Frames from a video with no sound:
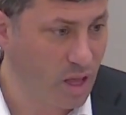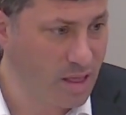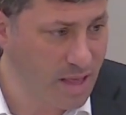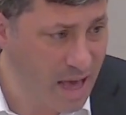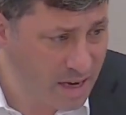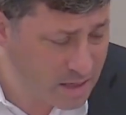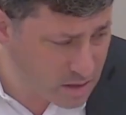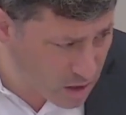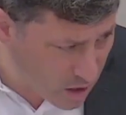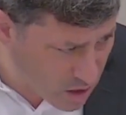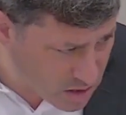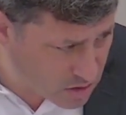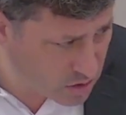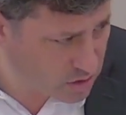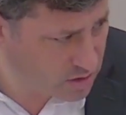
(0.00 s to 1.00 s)
That is
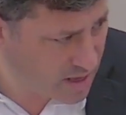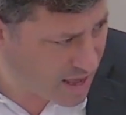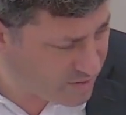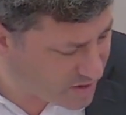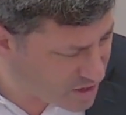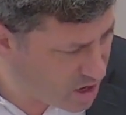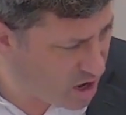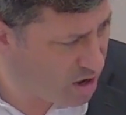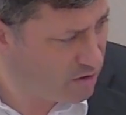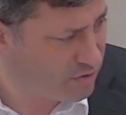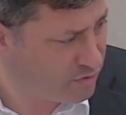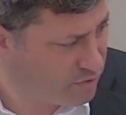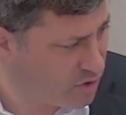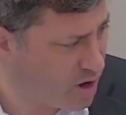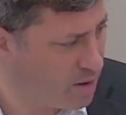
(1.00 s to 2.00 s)
usur to have anah
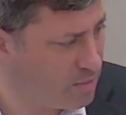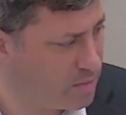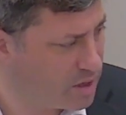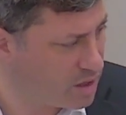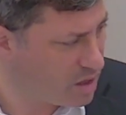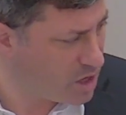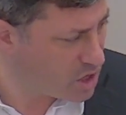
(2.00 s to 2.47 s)
from,